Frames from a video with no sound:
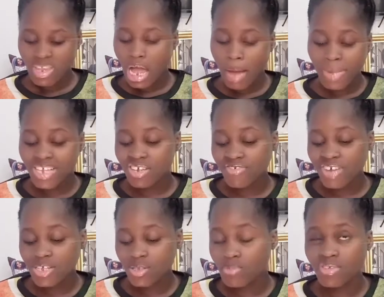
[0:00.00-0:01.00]
I might just
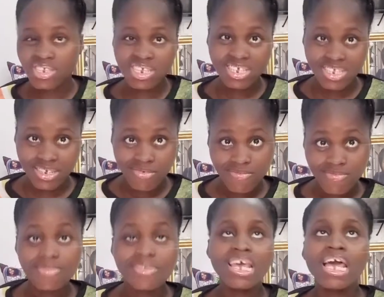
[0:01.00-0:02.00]
round it up to 60
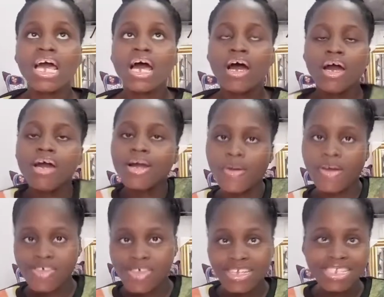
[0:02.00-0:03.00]

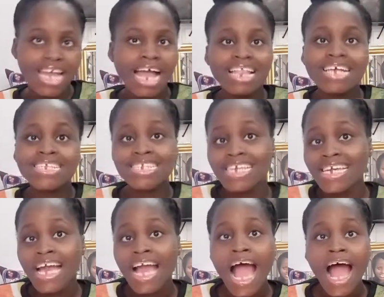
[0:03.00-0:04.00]
questions here. Let's
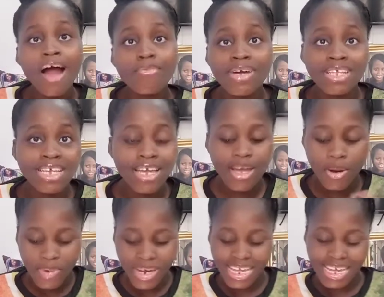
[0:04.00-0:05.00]
see how many
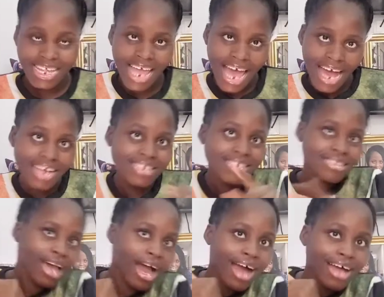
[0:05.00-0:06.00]
we can
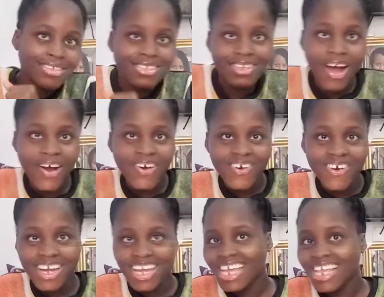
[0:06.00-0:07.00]
answer. So
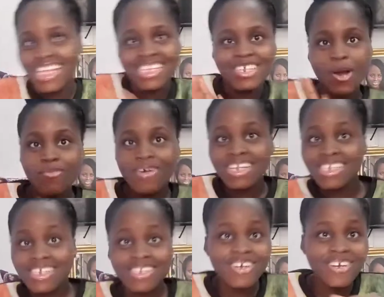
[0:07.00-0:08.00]
let's hop right
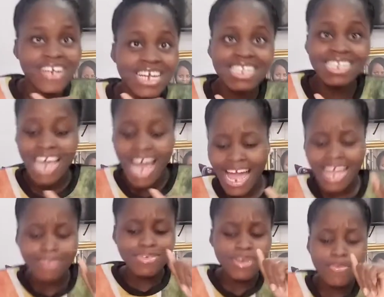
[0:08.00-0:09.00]
into it. I
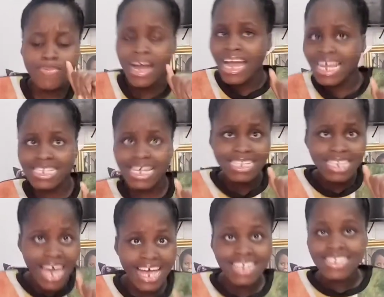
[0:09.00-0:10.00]
am super
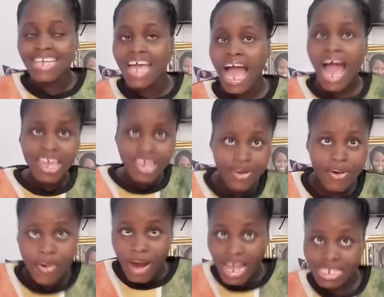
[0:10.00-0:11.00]
excited. Are
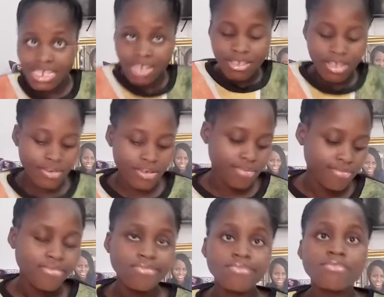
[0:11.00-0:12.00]
you excited? Okay,
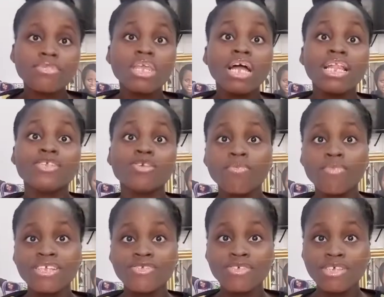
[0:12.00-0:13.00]
let's hop
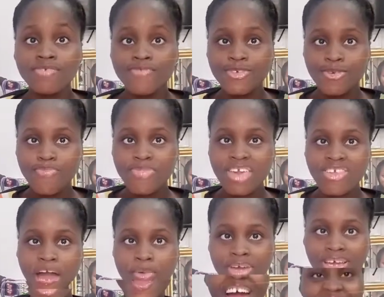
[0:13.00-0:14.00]
right into this video, shall we?